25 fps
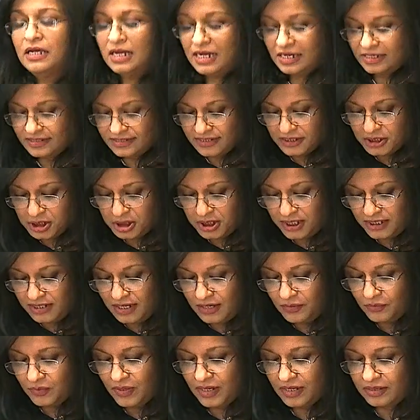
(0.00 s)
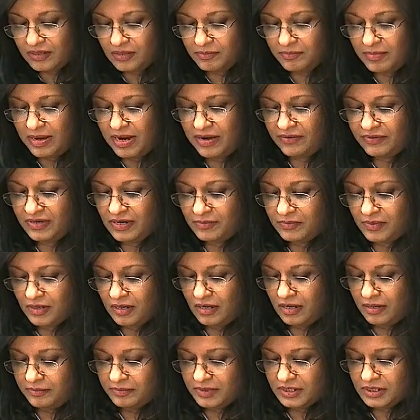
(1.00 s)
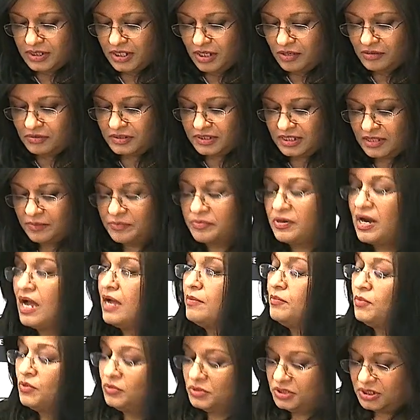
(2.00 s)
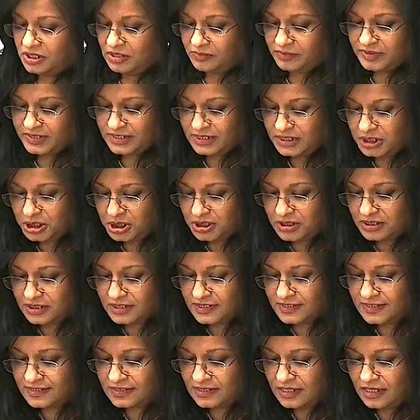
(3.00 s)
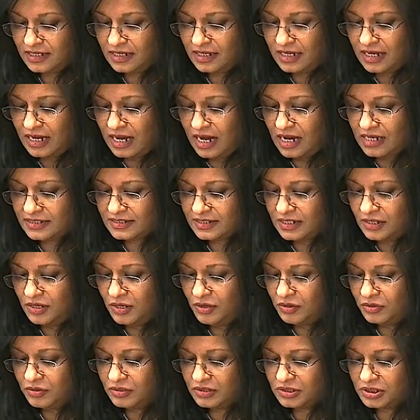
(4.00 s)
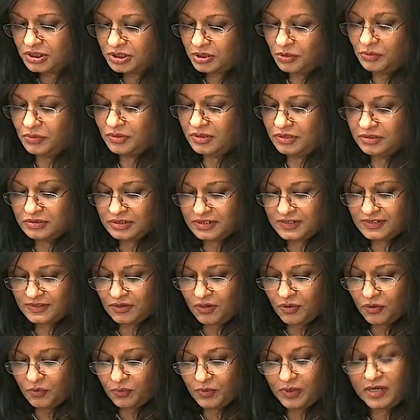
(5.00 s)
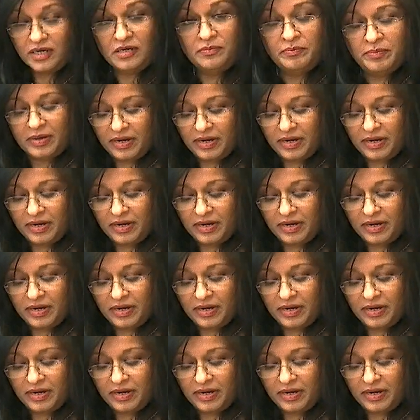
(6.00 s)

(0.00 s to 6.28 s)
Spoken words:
In his intriguing work on Mary and Muhammad holding primordial positions as a logos tokos, or word